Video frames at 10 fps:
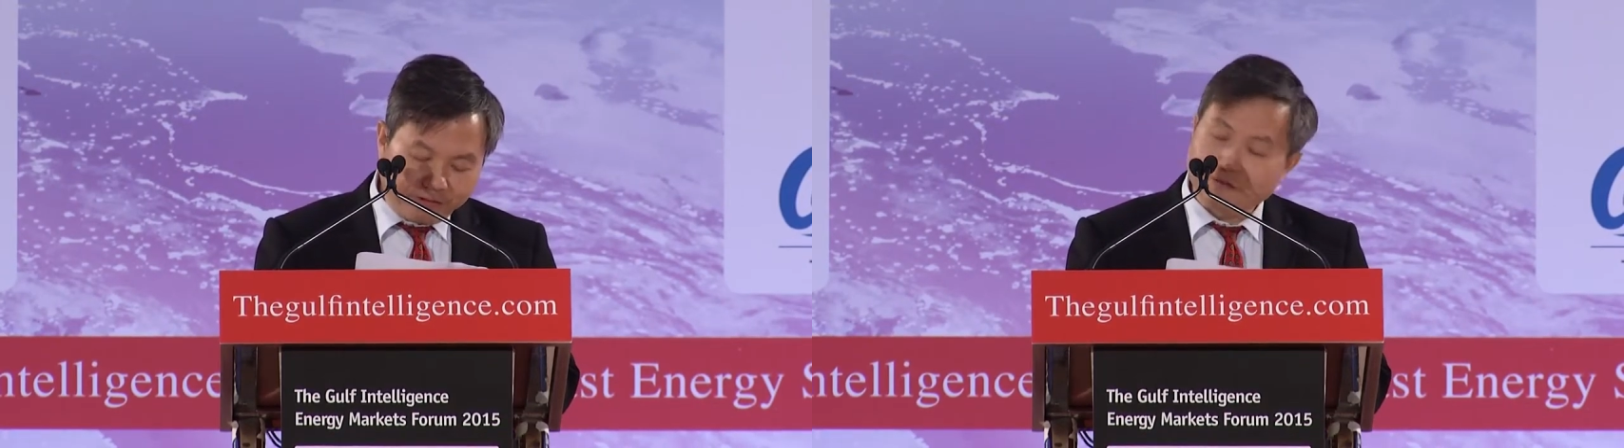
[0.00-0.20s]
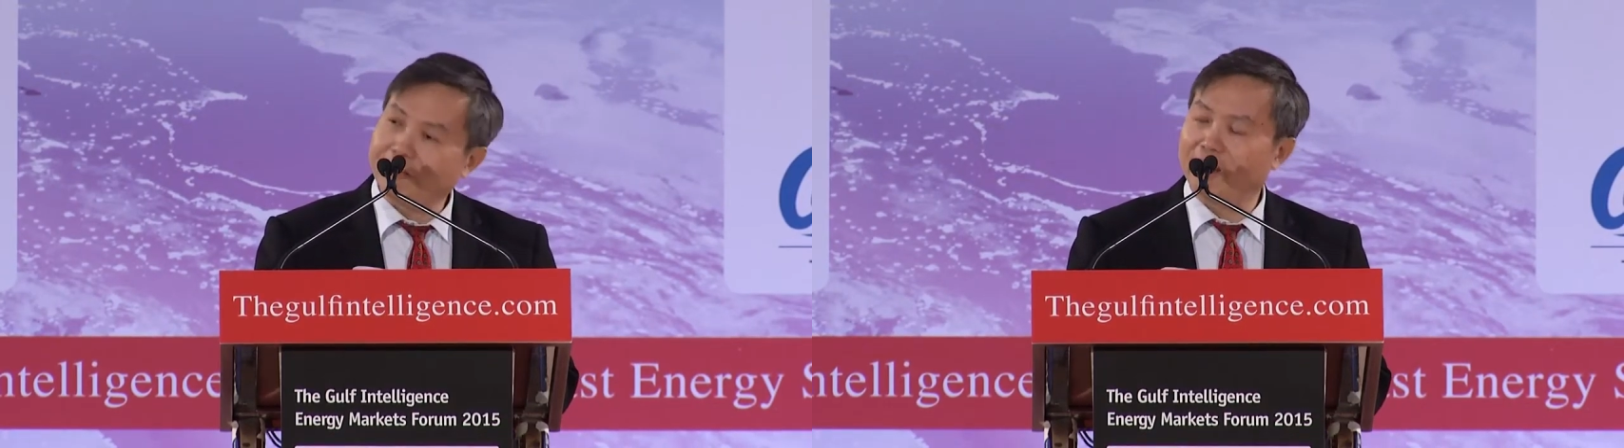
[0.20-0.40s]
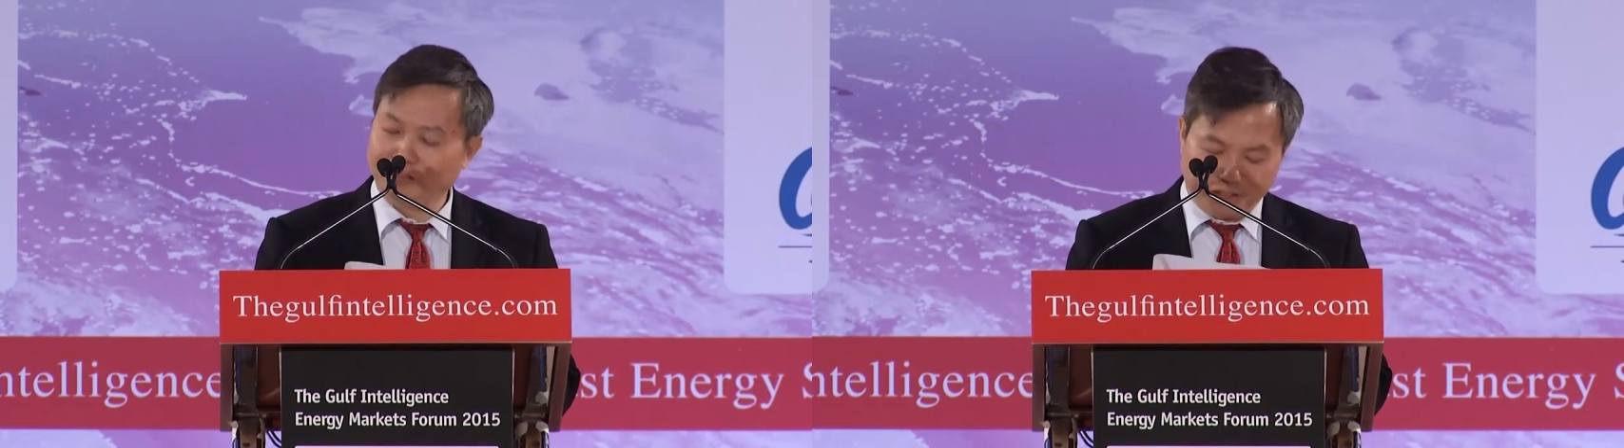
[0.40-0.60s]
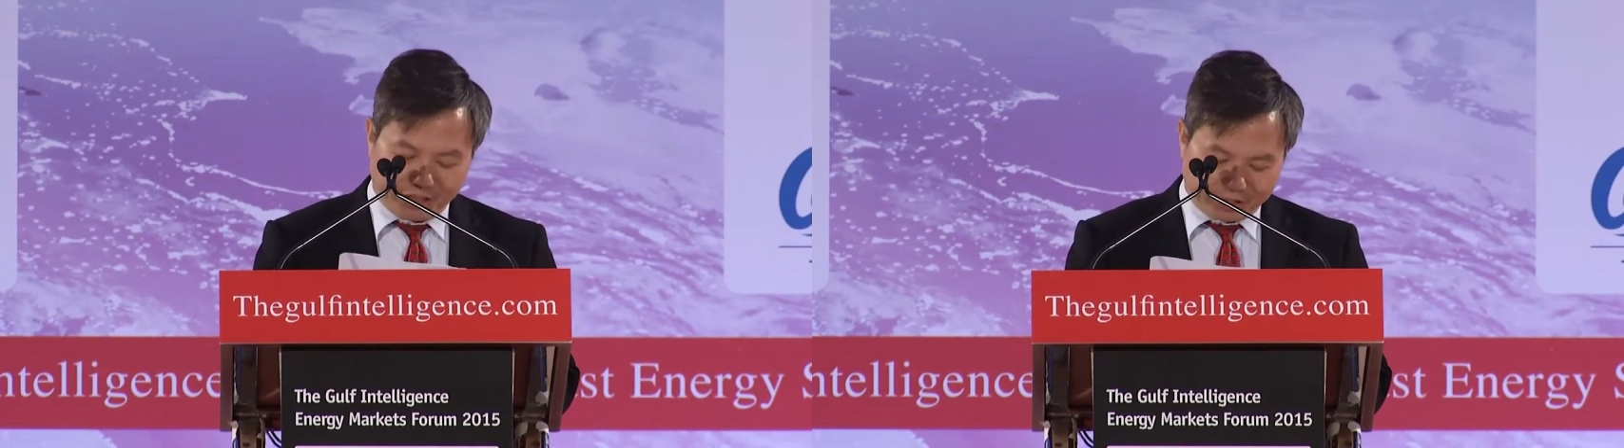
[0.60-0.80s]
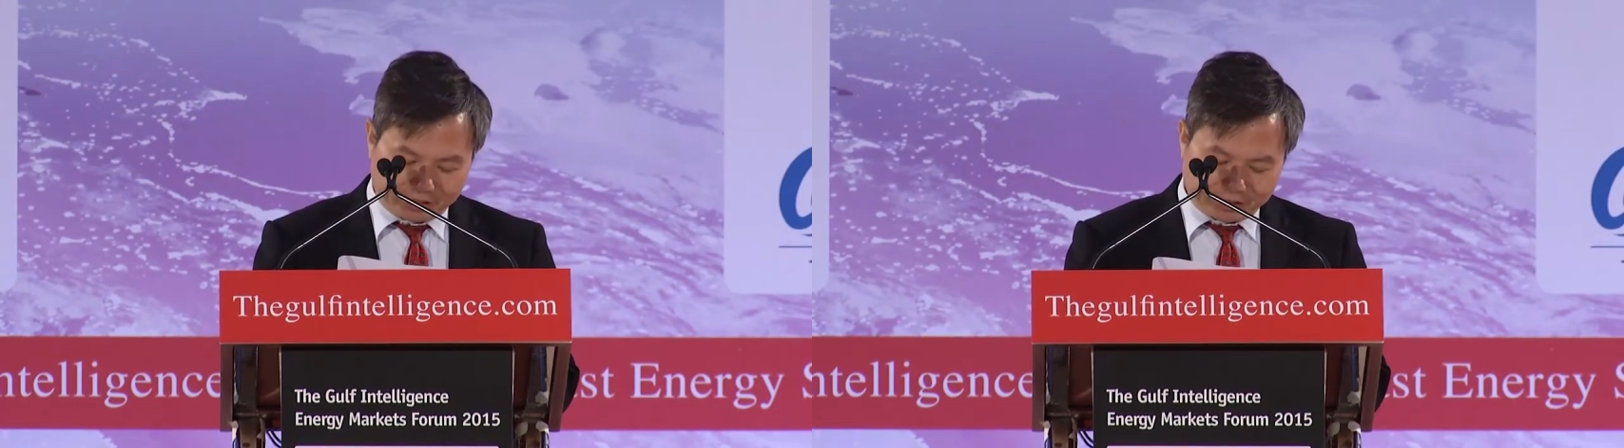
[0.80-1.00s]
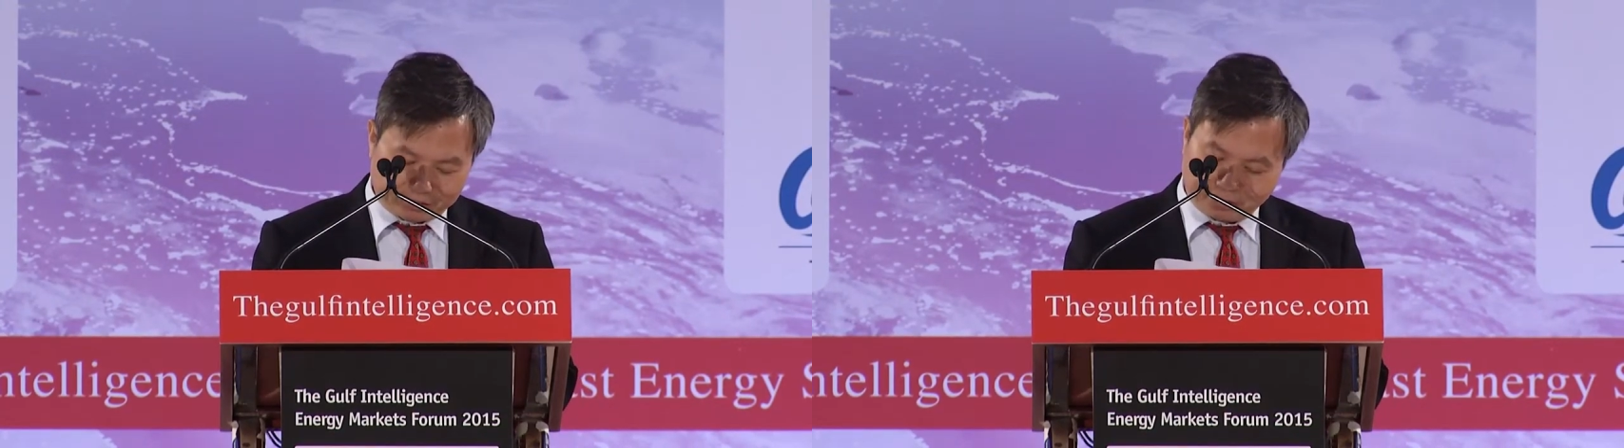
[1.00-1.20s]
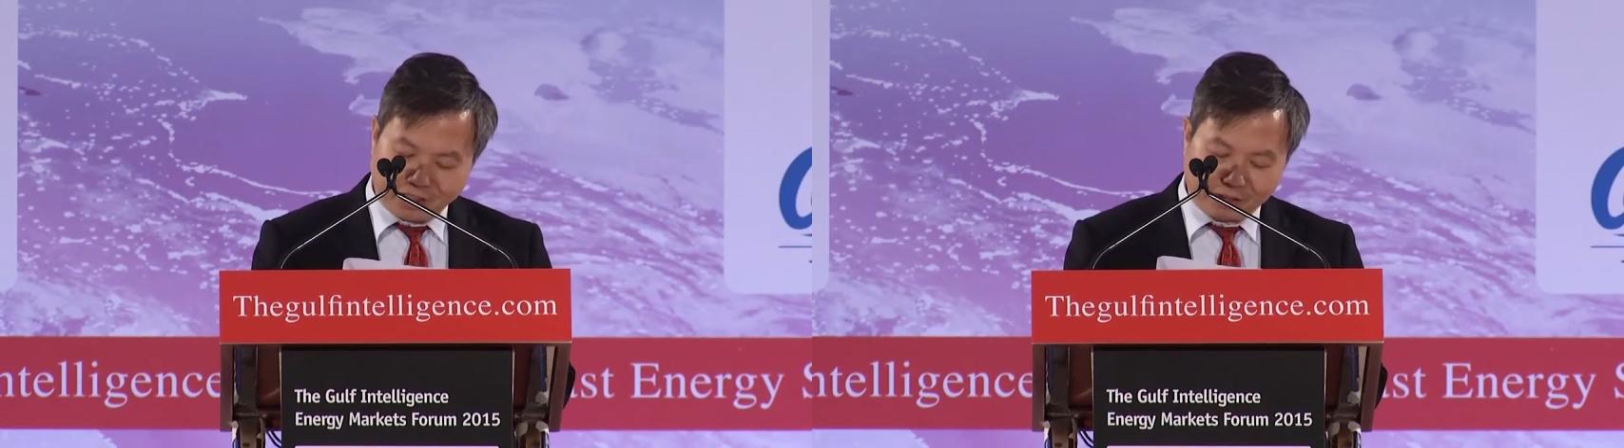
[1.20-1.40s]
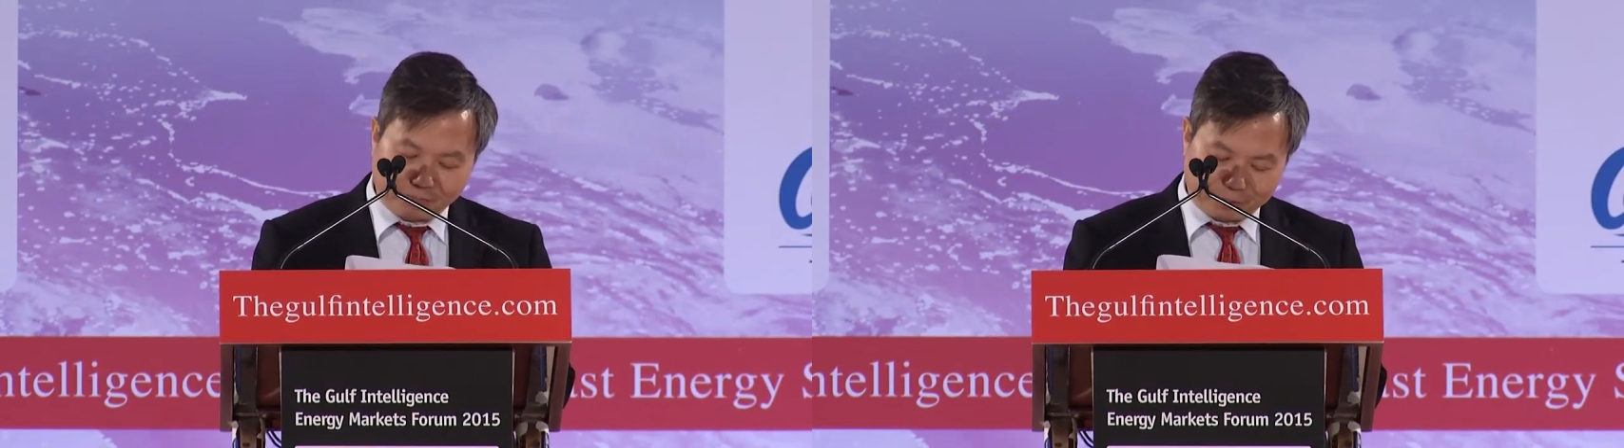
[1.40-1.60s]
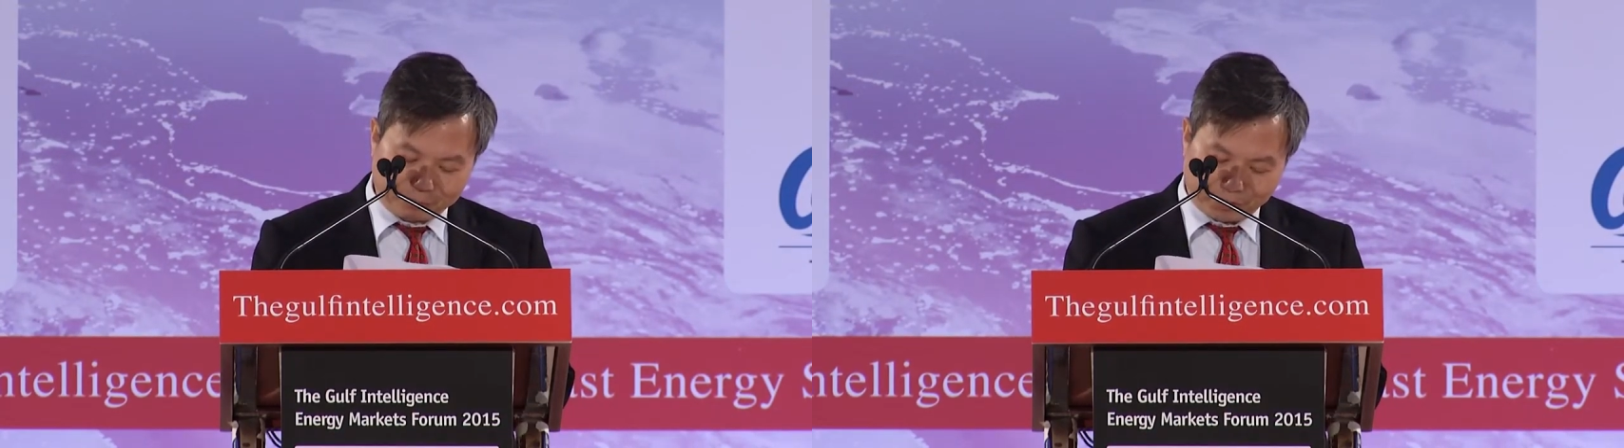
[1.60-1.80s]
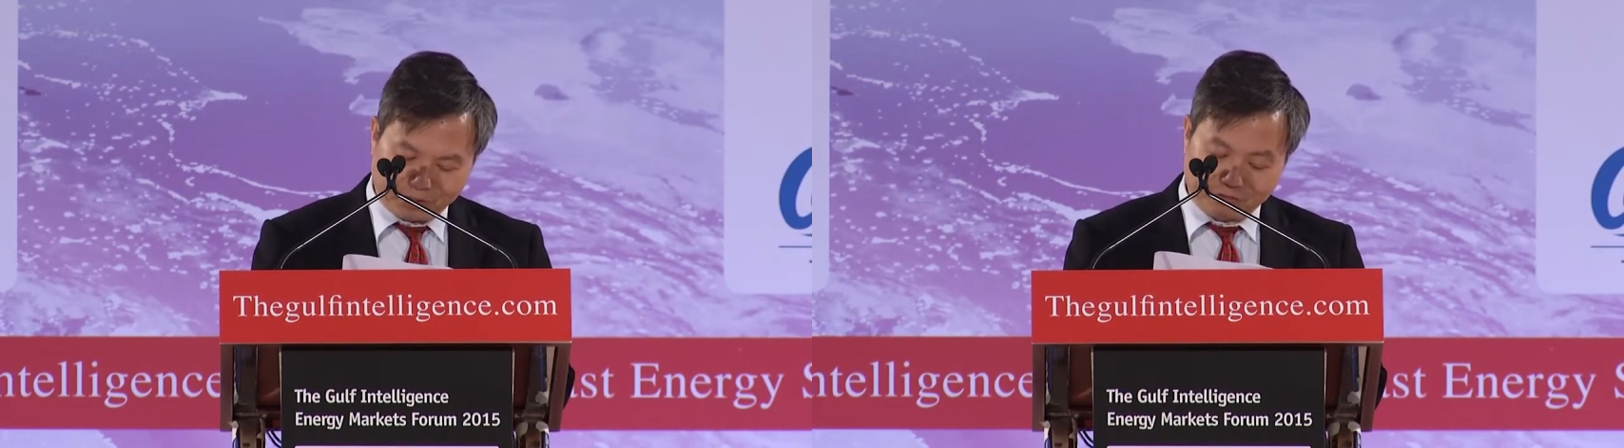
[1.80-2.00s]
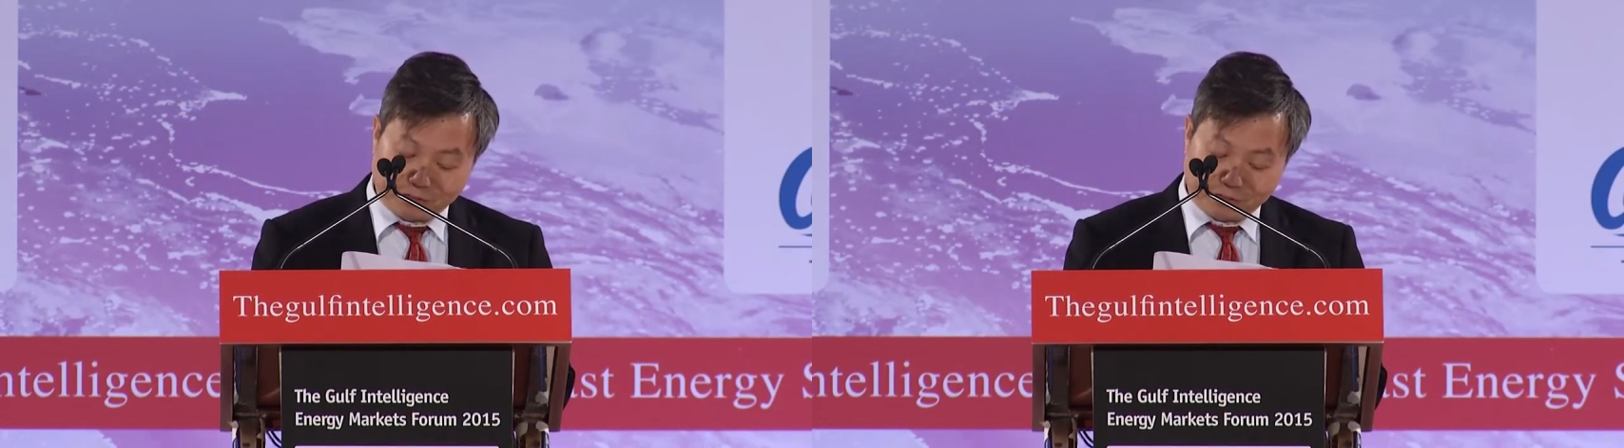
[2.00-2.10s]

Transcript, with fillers: five years to come, I believe,